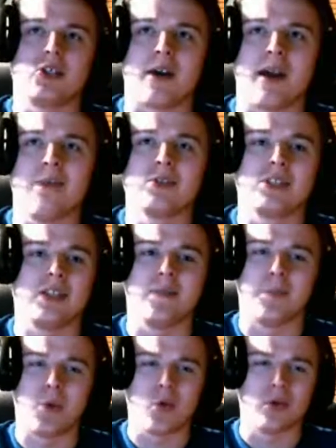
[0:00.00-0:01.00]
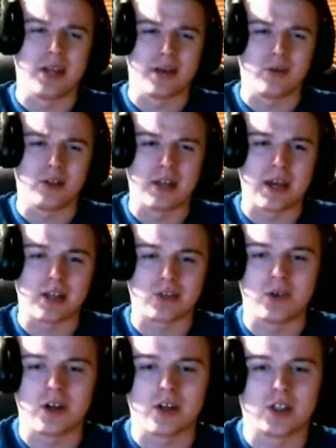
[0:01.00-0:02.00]
I wasn't even born yet when the
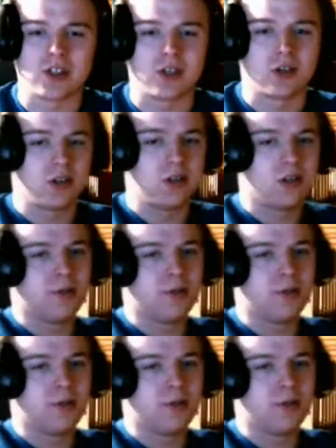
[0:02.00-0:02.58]
Attitude Era started.